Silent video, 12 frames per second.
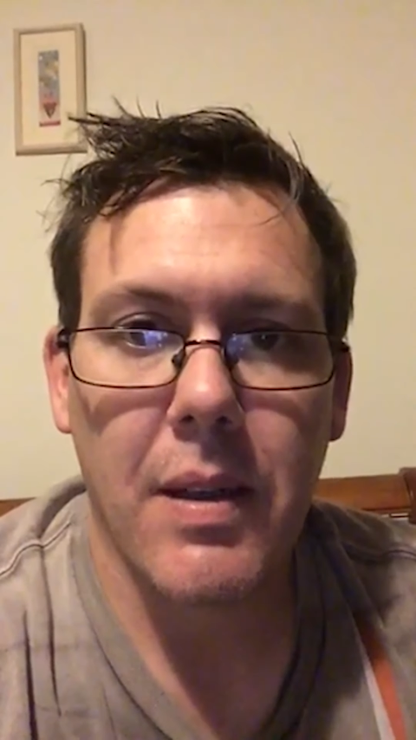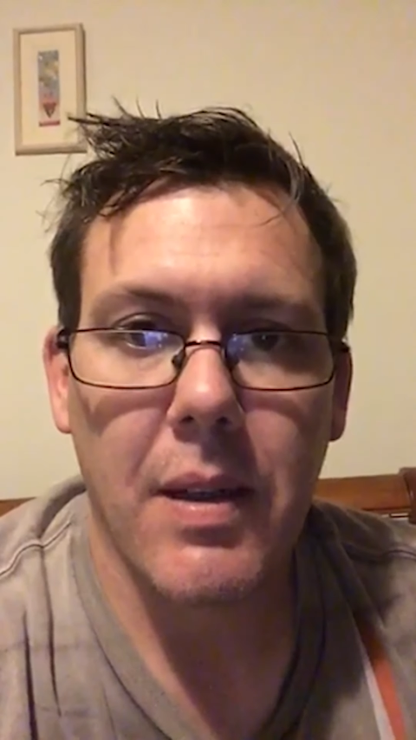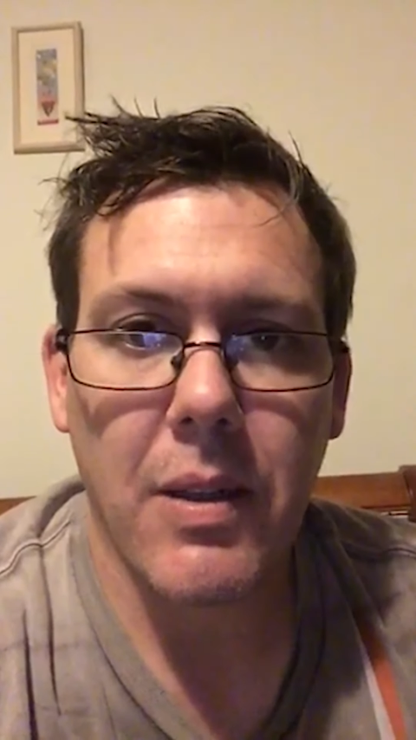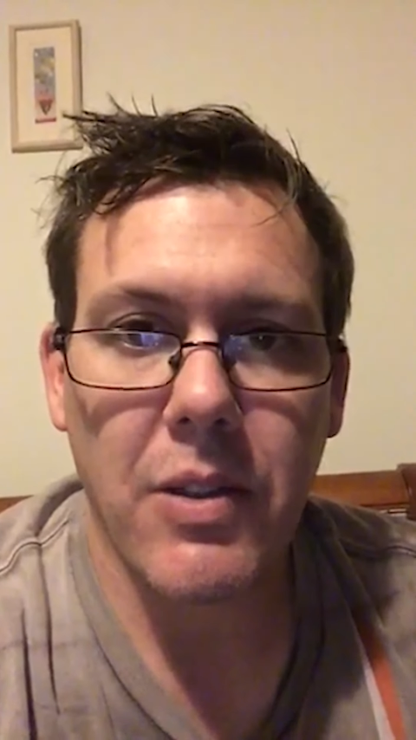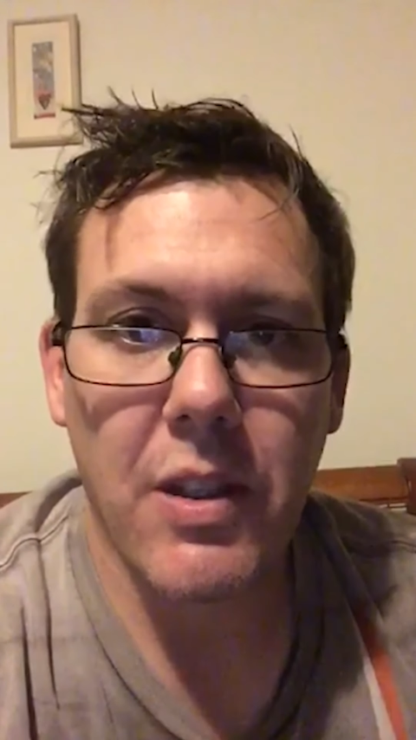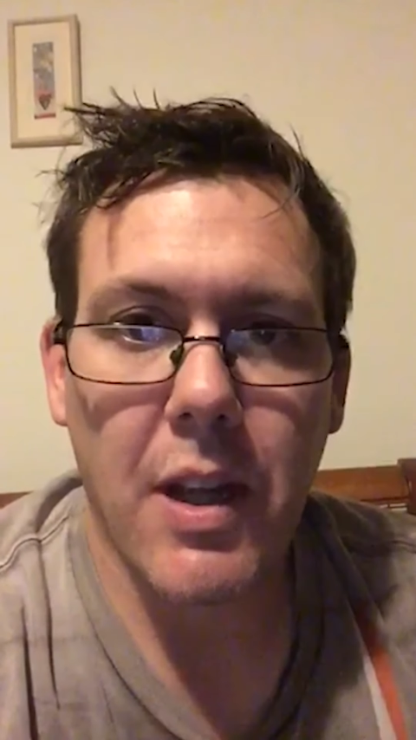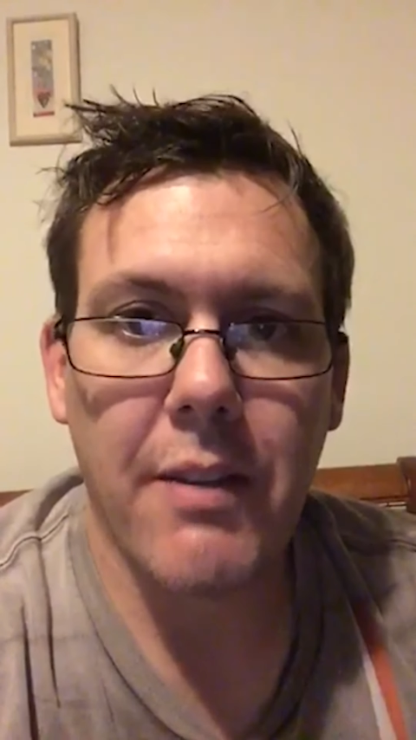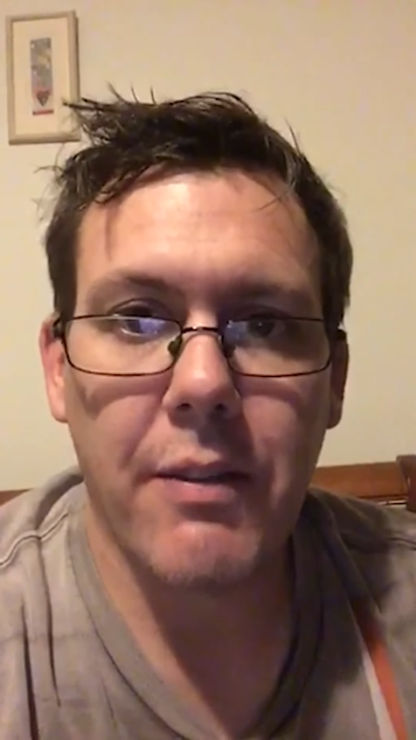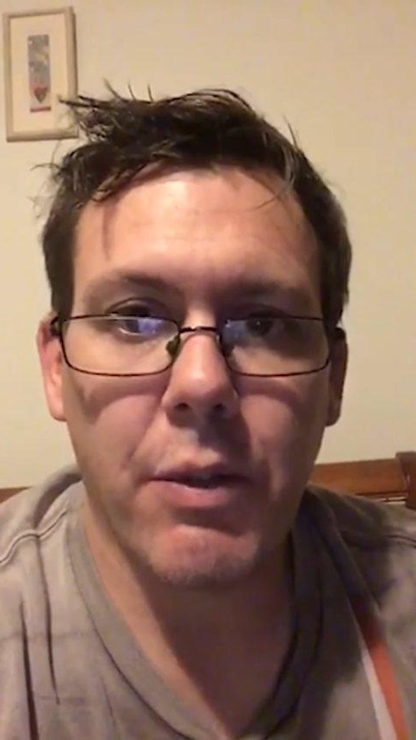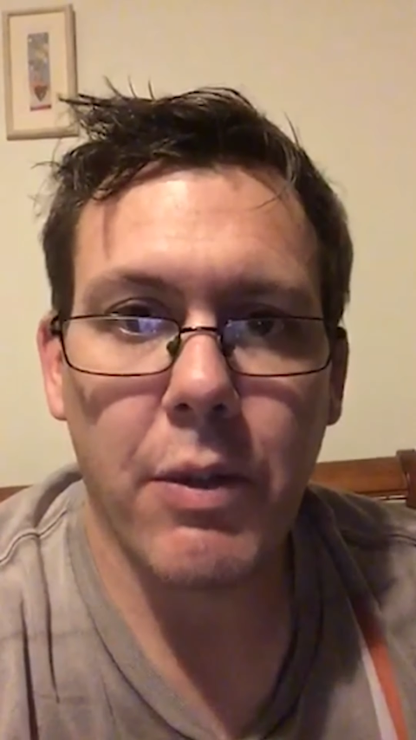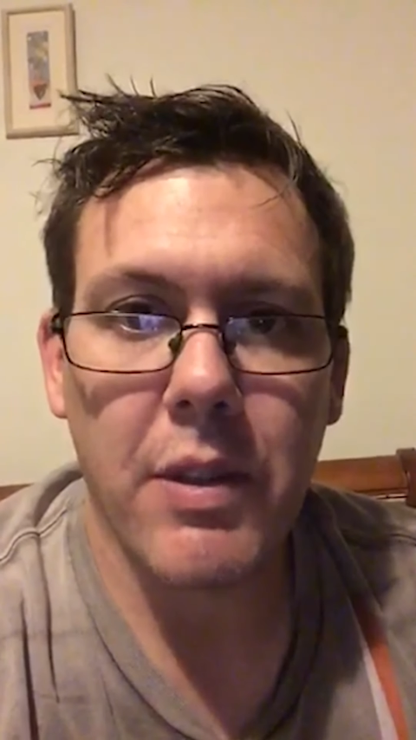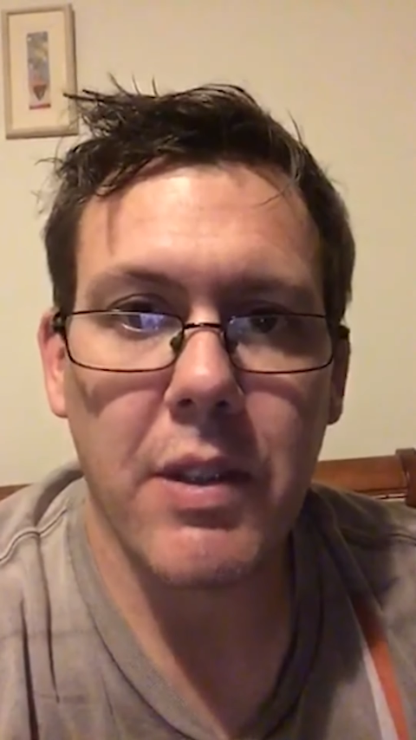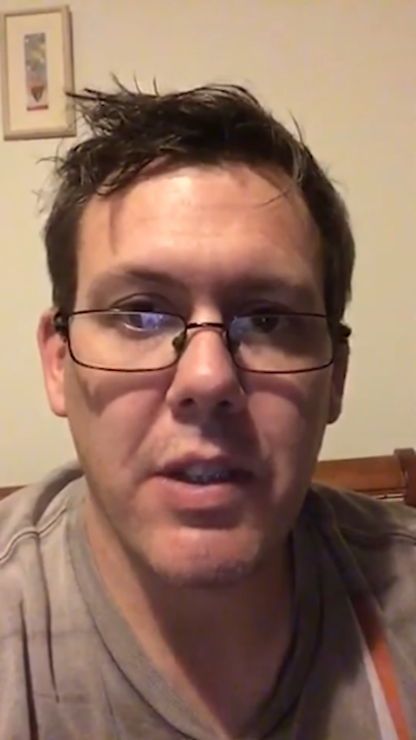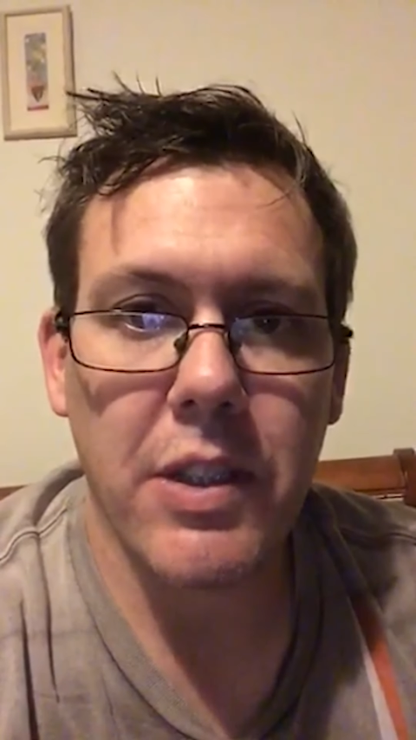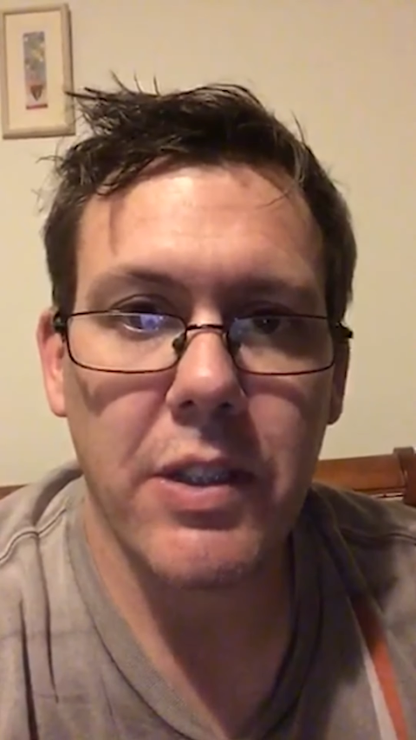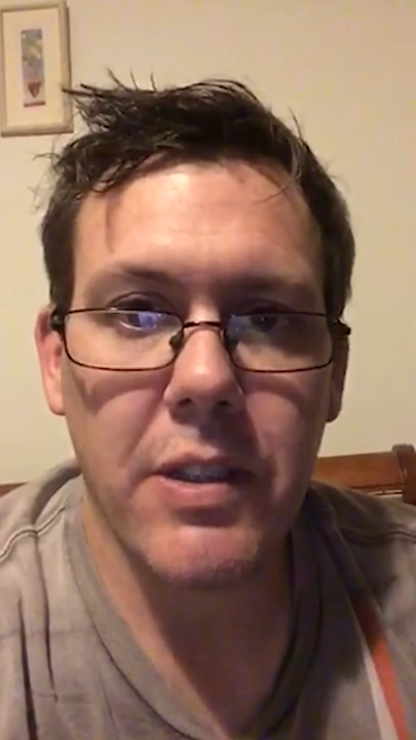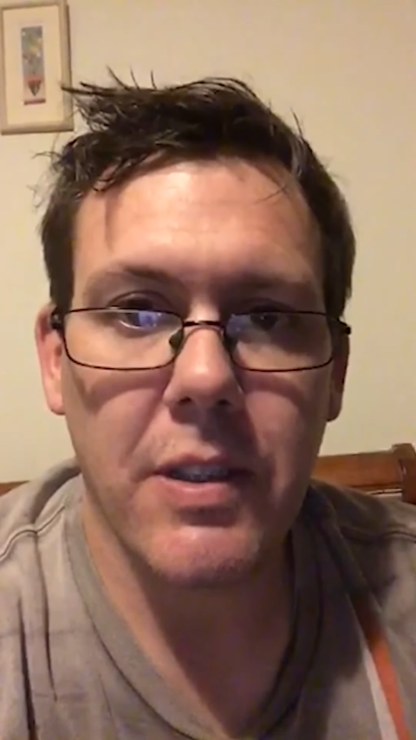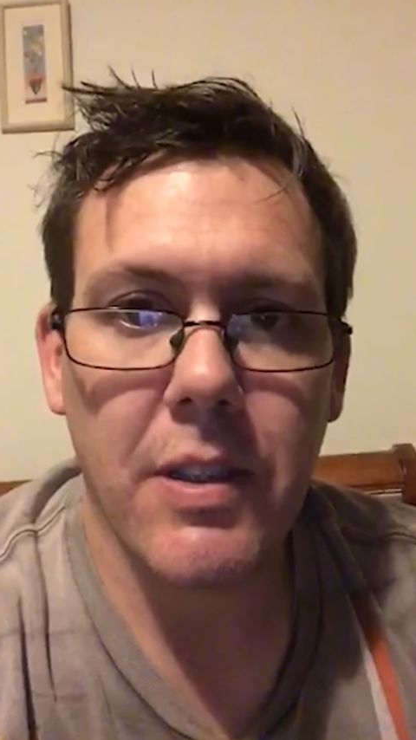On July 4th
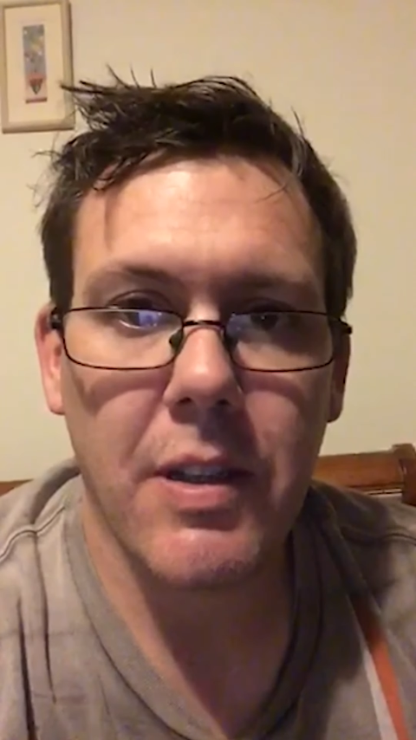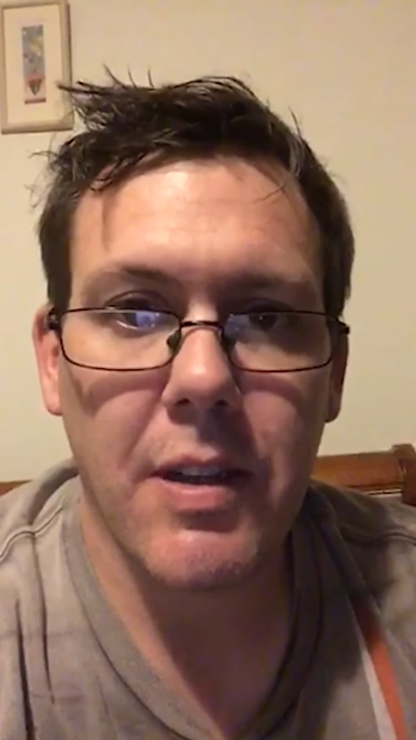this year,